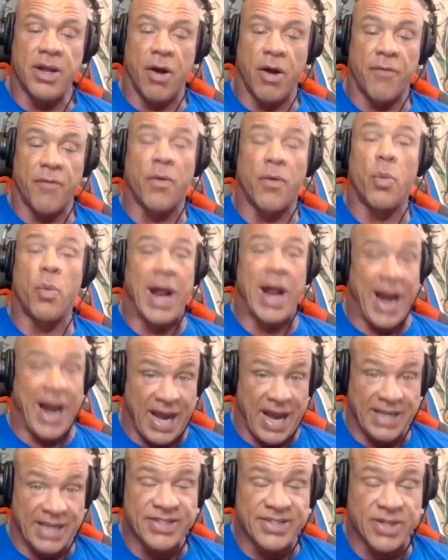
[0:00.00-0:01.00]
know, from what
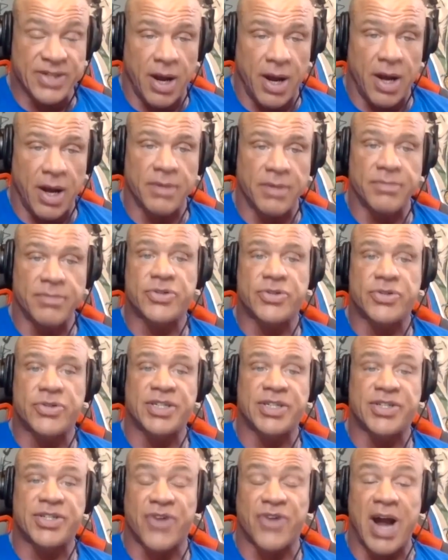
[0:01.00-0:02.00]
I saw,
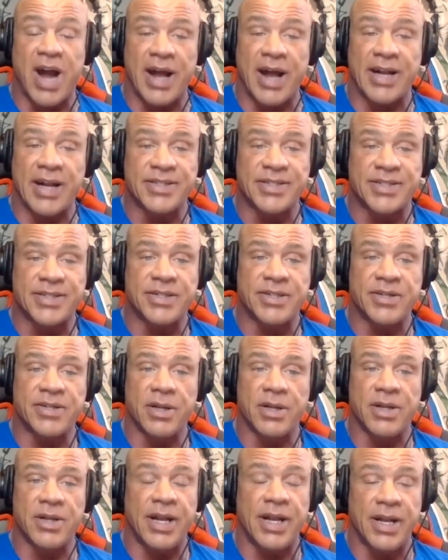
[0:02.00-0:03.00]
Trish Stratus,
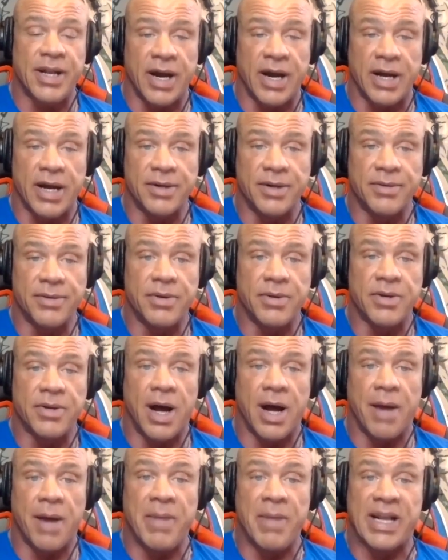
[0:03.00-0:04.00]
Lita,
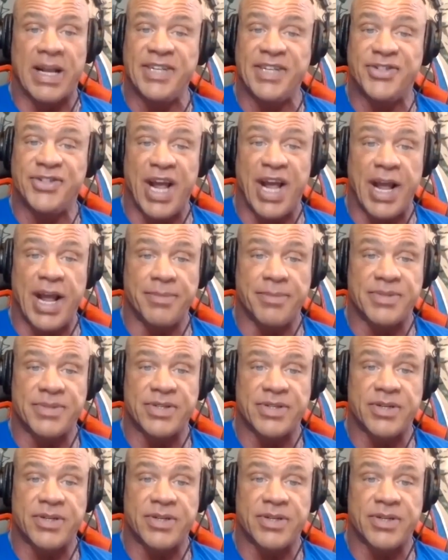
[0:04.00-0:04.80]
uh, Mickie James,